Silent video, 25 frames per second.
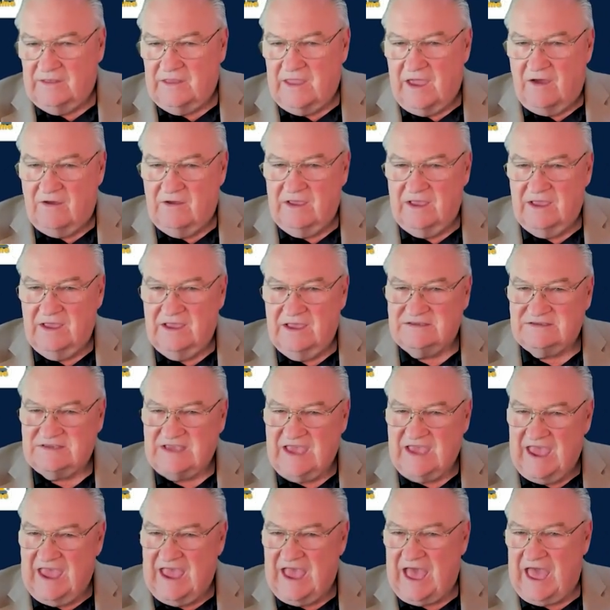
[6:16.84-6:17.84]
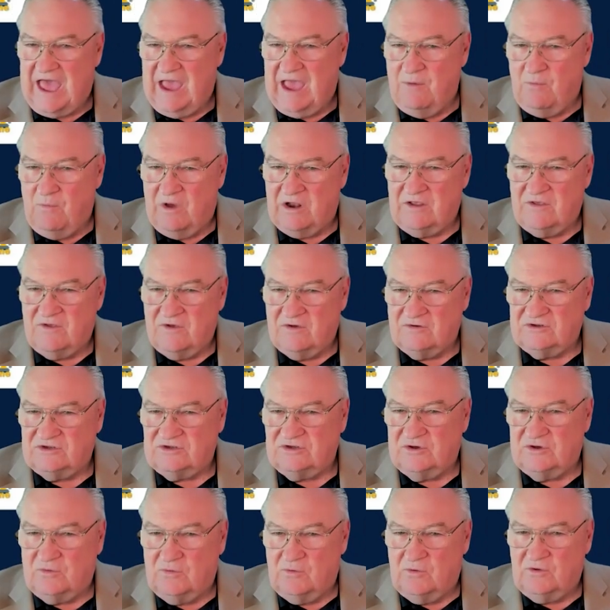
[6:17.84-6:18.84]
Now, is AI one of
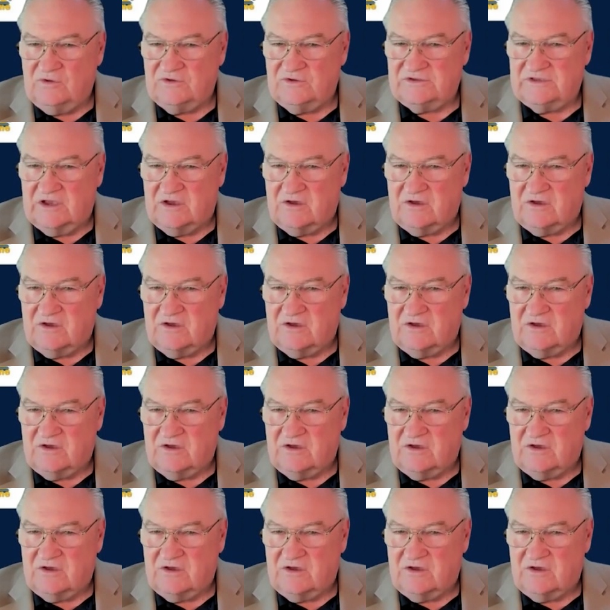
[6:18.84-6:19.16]
those tools